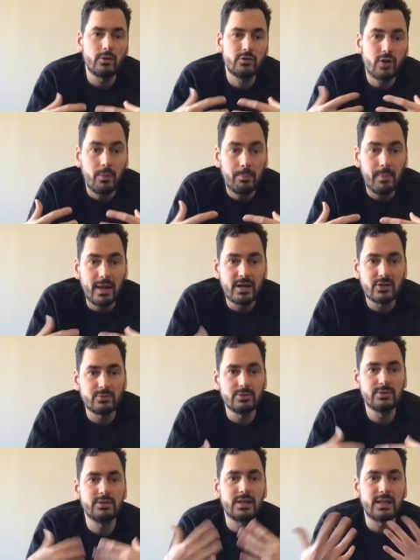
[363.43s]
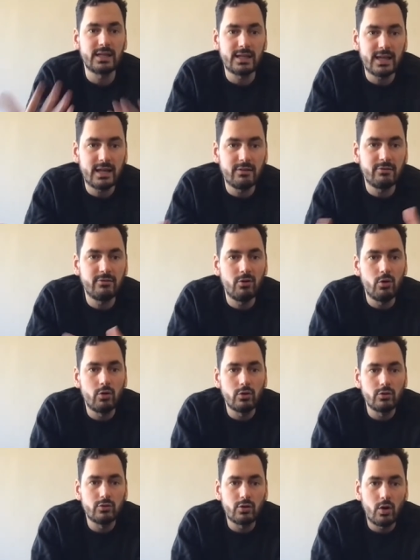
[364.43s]
top management can again
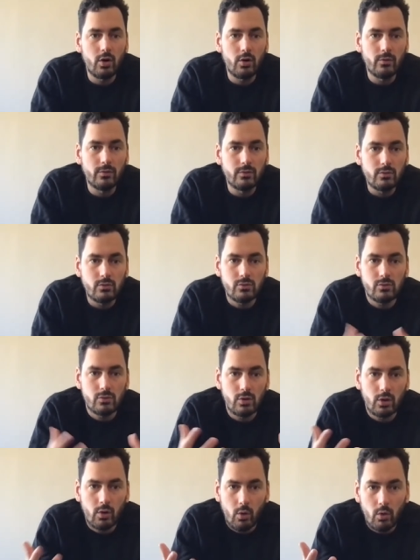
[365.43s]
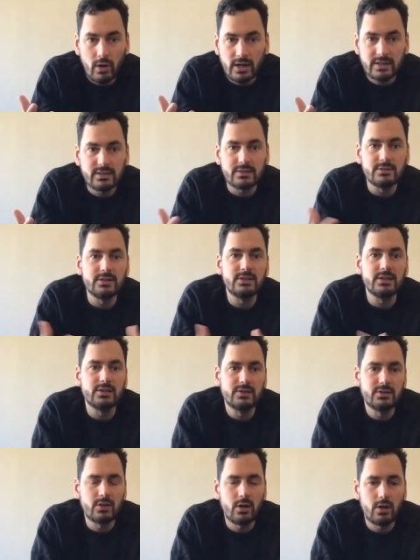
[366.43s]
focus on the core
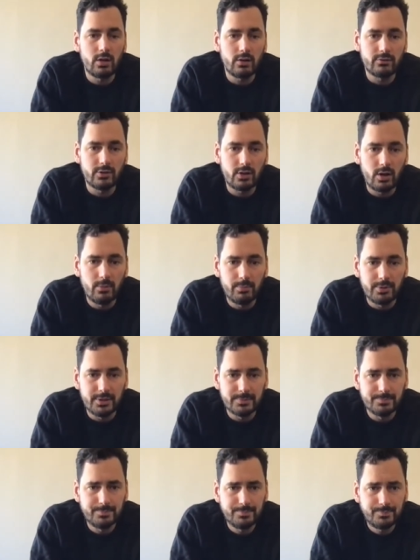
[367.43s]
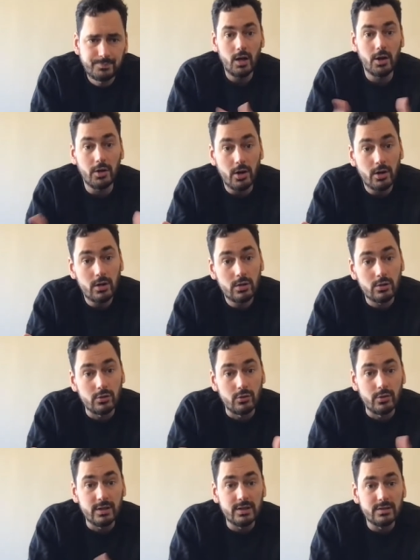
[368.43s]
activities of the company. Another
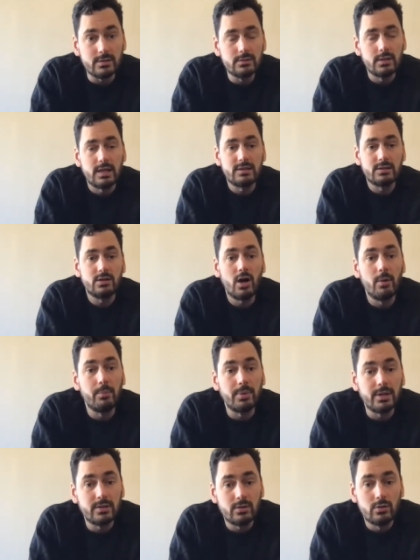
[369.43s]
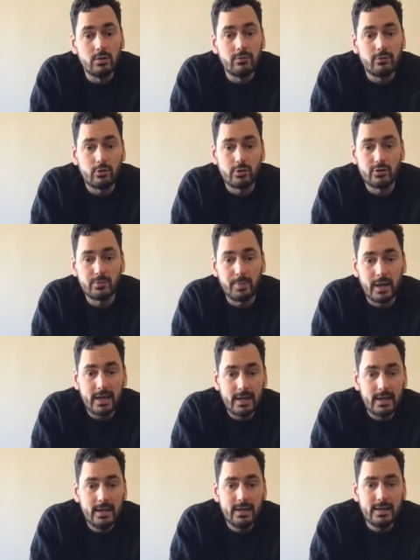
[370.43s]
good reason as a company to go for a
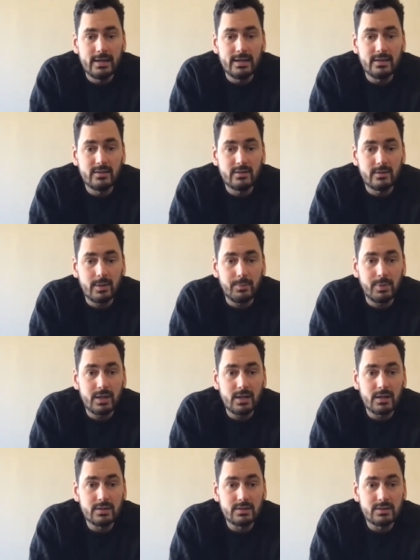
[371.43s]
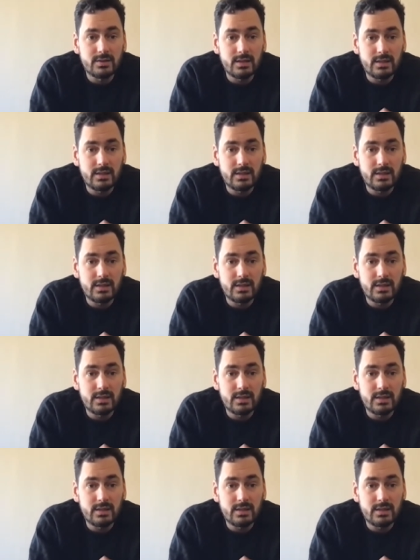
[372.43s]
SPAC is because